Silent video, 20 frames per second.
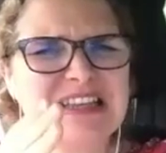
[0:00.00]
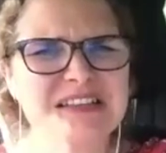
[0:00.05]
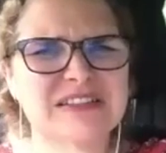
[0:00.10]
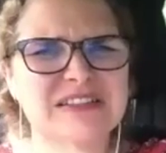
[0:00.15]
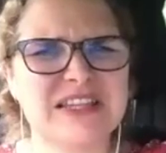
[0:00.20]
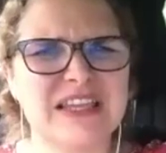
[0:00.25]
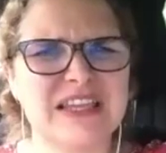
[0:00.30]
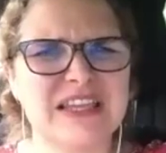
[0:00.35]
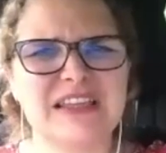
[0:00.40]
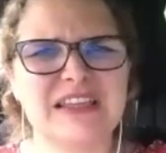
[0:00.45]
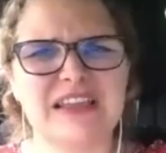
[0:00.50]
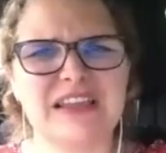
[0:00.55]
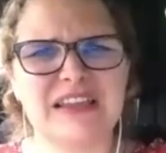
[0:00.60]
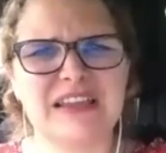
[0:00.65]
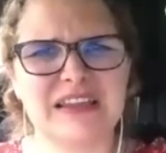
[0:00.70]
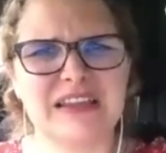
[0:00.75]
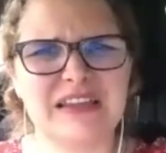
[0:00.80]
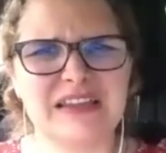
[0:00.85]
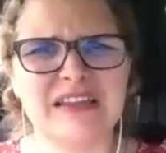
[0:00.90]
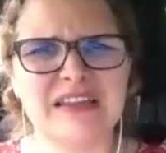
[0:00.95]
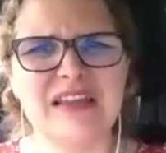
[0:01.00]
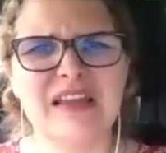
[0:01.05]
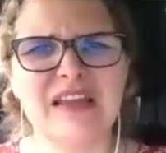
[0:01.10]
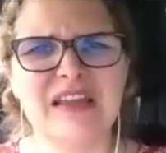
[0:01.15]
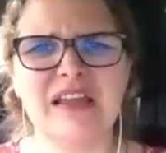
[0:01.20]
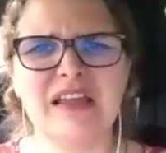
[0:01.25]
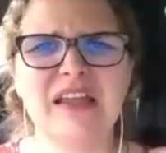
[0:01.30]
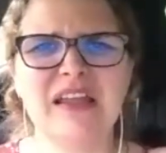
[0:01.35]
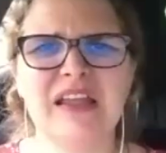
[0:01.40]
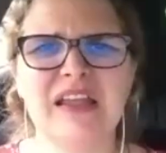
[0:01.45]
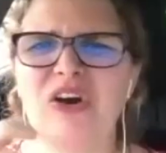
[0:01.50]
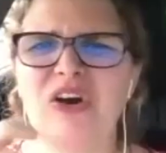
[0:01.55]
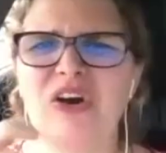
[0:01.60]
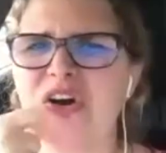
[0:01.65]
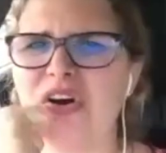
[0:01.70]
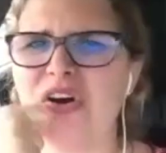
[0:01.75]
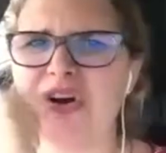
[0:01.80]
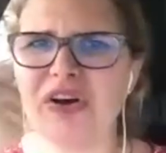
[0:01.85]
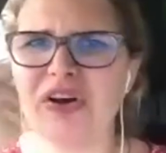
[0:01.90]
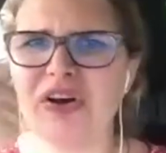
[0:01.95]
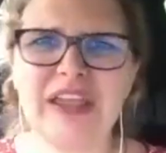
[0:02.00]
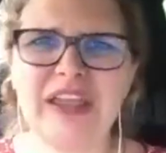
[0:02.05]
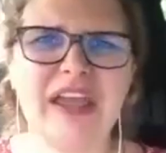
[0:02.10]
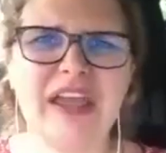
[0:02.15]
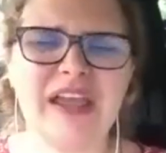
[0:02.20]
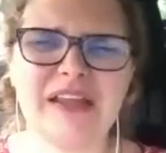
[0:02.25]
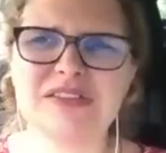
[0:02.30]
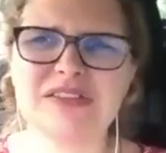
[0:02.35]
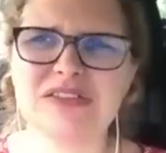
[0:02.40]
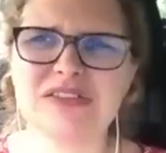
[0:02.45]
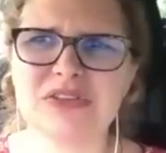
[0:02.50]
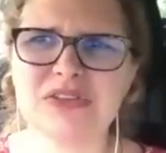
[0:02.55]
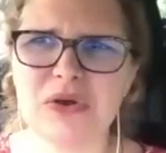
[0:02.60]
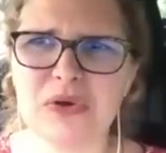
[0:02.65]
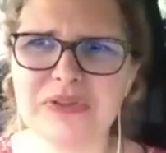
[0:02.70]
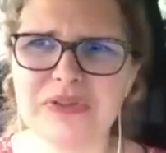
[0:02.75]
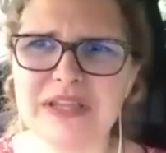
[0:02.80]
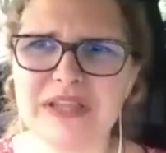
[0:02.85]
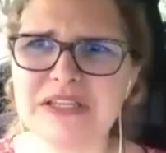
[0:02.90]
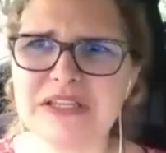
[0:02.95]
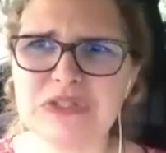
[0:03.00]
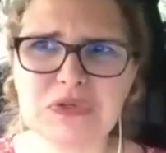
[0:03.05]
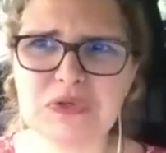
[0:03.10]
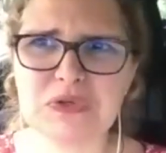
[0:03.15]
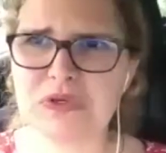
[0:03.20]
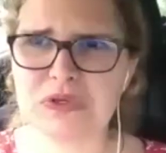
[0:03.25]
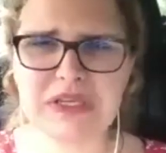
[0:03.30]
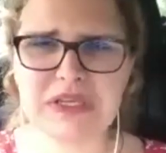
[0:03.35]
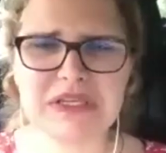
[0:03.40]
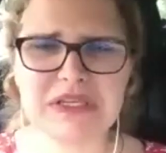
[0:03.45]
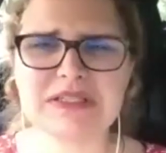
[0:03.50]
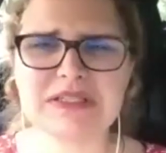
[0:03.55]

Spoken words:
Taking. So they do it.